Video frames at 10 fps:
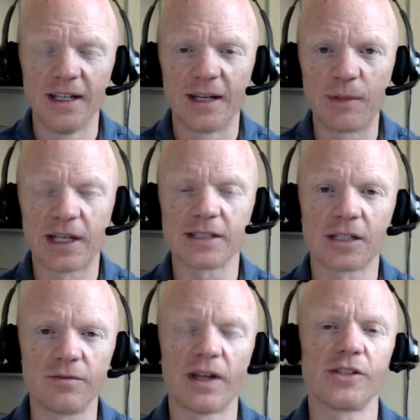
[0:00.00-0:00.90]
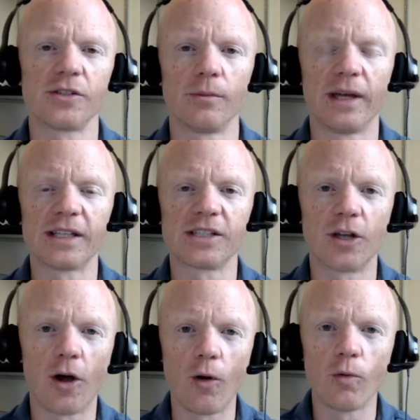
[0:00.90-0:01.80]
and because conventional medicine
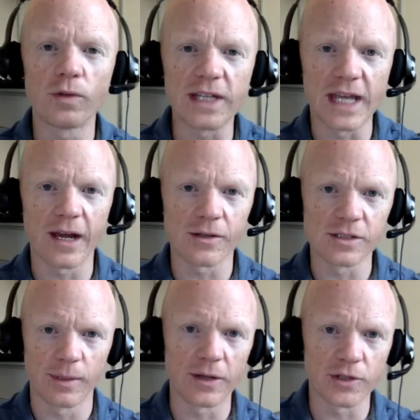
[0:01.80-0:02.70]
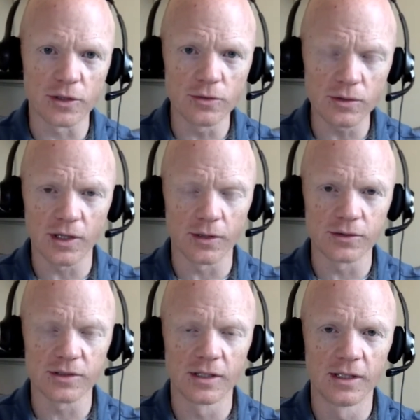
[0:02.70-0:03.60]
only cares about the
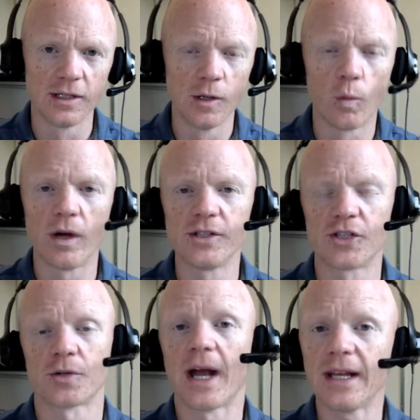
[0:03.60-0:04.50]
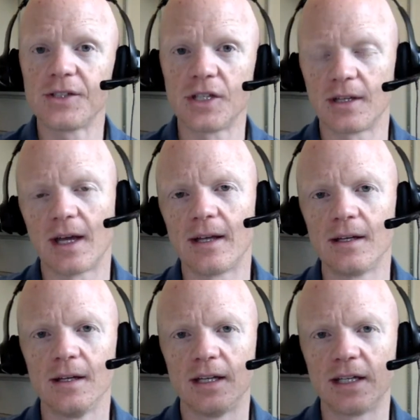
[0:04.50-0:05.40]
glucose, one strategy then
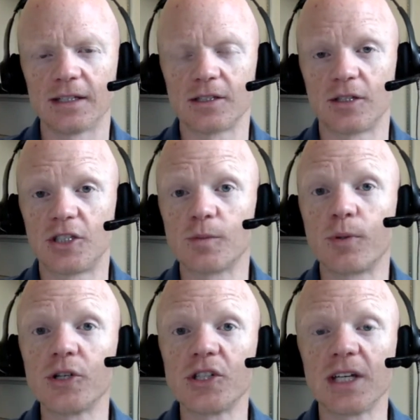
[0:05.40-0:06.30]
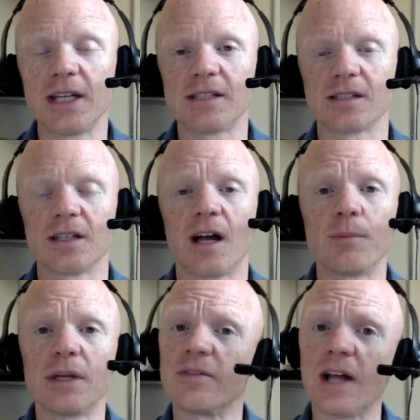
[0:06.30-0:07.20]
is to just push the insulin up
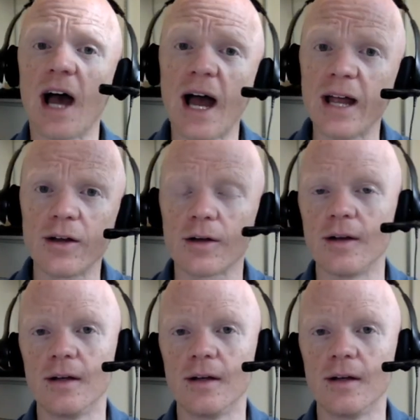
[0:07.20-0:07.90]
even higher.